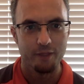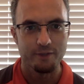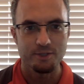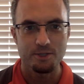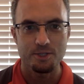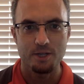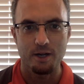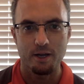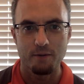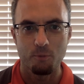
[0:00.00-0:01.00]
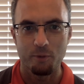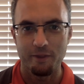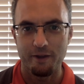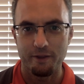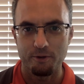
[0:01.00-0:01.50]
This year started with
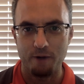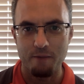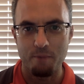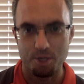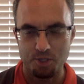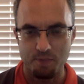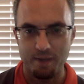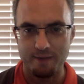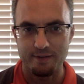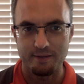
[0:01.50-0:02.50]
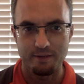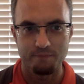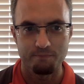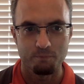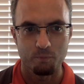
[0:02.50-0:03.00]
another great marching band season.
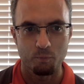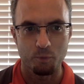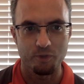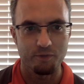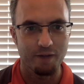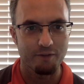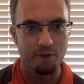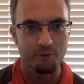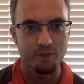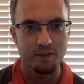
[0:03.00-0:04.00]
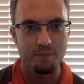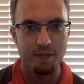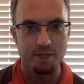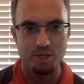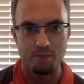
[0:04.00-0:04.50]
We survived hosting the
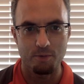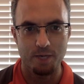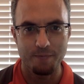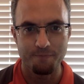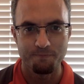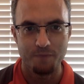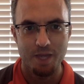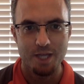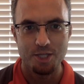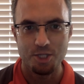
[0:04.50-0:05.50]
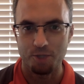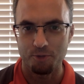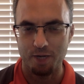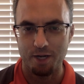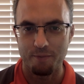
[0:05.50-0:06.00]
band jamboree,
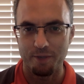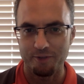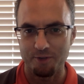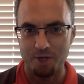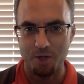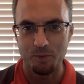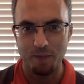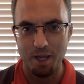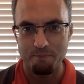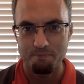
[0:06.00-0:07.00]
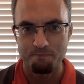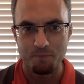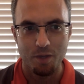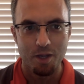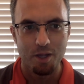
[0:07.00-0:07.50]
sheltering on a bus during a home game,
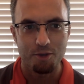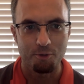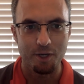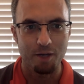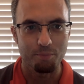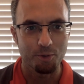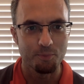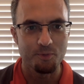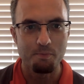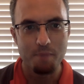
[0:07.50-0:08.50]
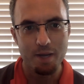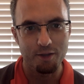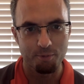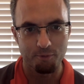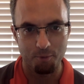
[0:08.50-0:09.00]
throwing on plumes minutes
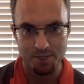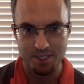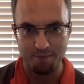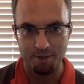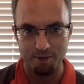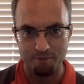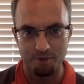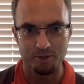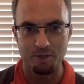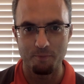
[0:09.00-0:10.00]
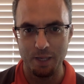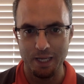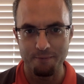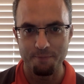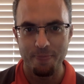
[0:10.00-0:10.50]
before we stepped on the field to
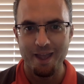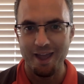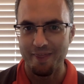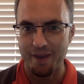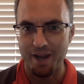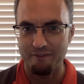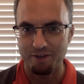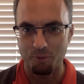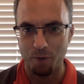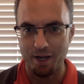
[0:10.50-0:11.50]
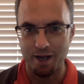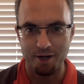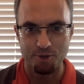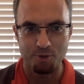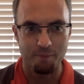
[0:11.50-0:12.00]
compete, and then having to wait
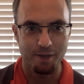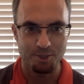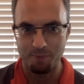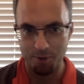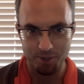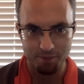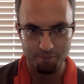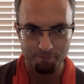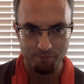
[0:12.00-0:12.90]
on a drum major podium,